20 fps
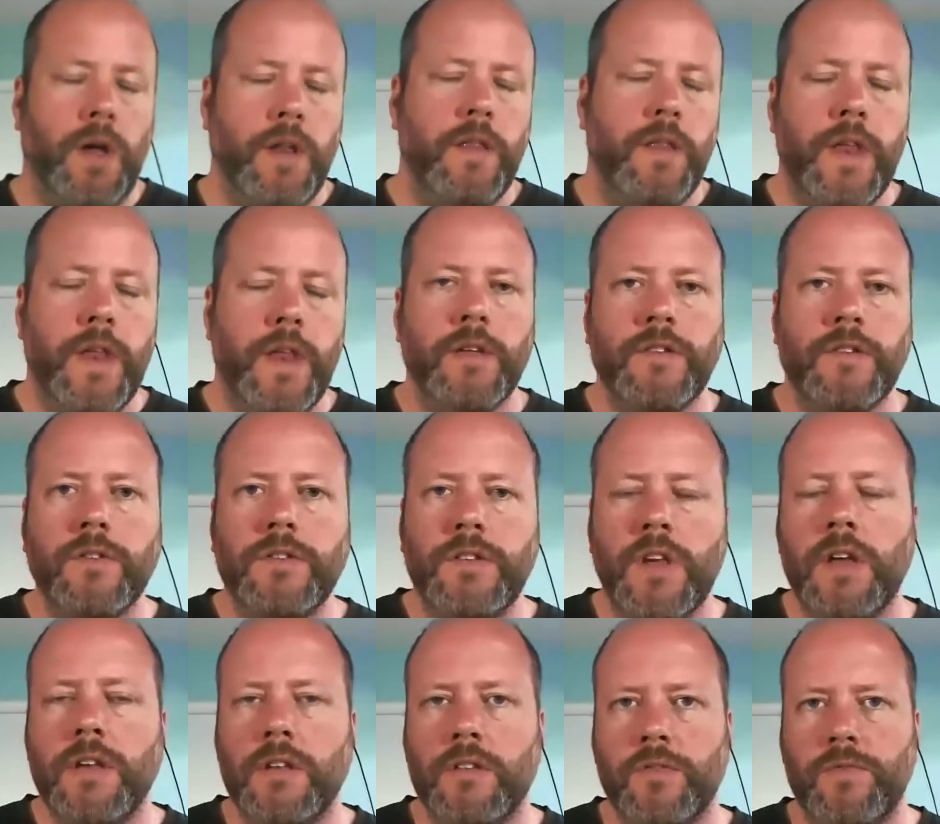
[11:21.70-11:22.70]
and then as you
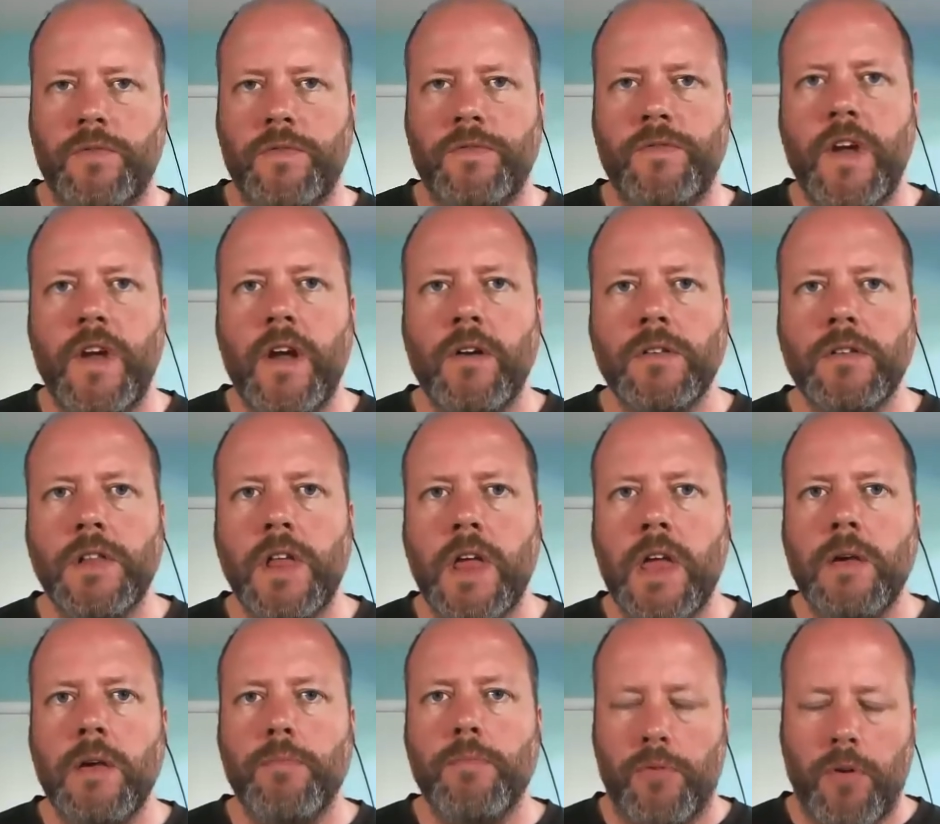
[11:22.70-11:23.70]
said, it's
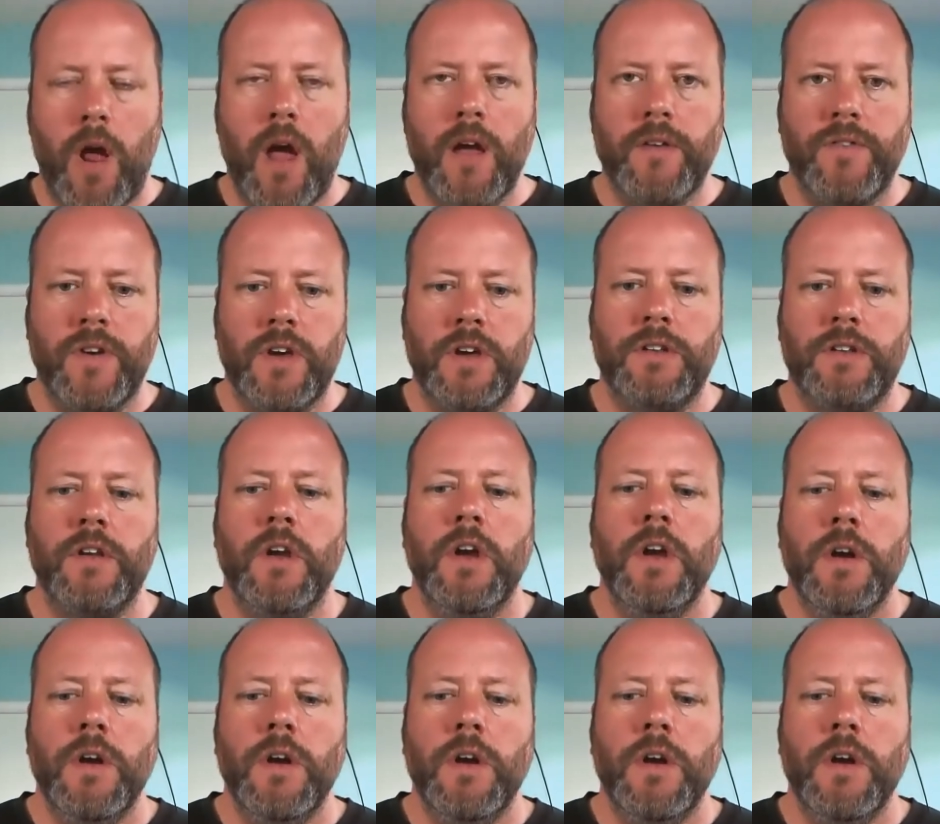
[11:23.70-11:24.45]
fairly private.